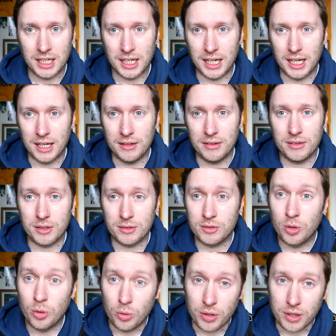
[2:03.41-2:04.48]
Uh, the
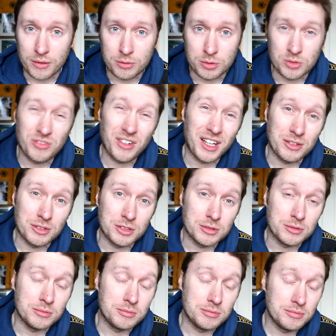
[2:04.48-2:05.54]
corner that was failed
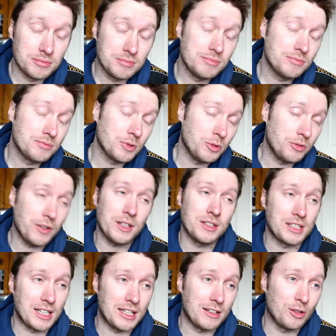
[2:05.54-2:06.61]
to... We
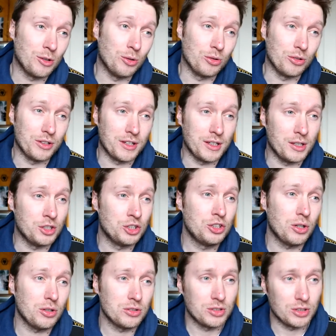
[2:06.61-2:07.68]
failed to clear the corner, and then the
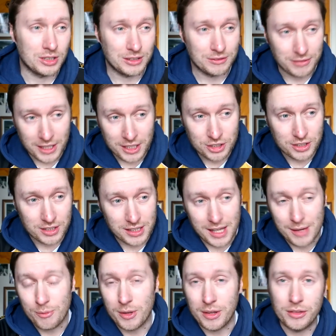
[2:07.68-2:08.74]
shot took a deflection and
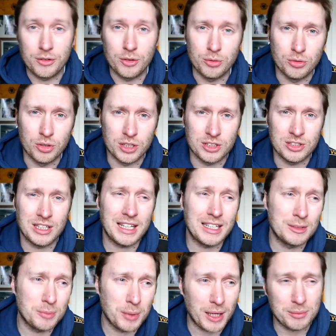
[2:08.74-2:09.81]
then went through Ruddy's
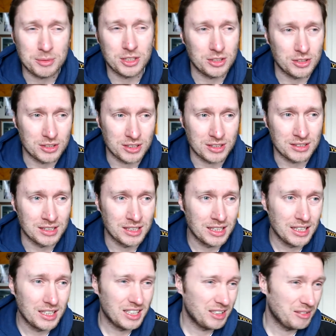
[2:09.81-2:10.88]
legs. Perhaps he could have done
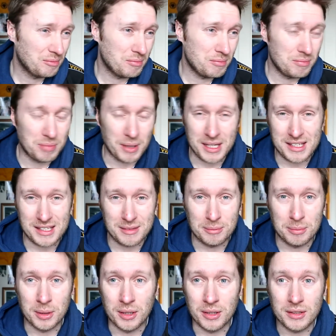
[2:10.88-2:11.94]
better,
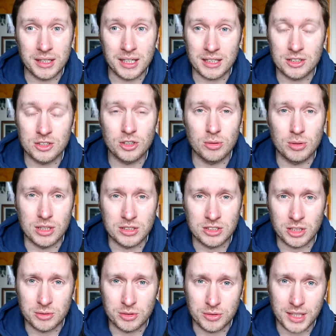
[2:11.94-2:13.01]
but he had so little
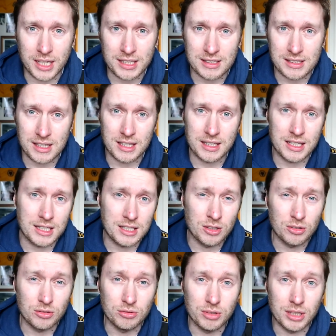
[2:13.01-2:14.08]
time to react to that that he
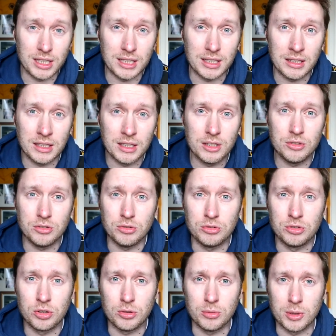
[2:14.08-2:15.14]
couldn't really do
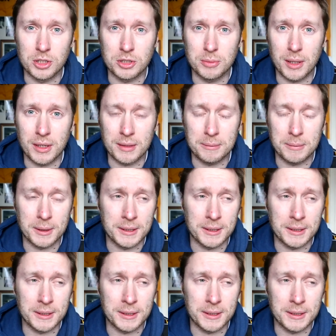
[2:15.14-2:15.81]
too much about it.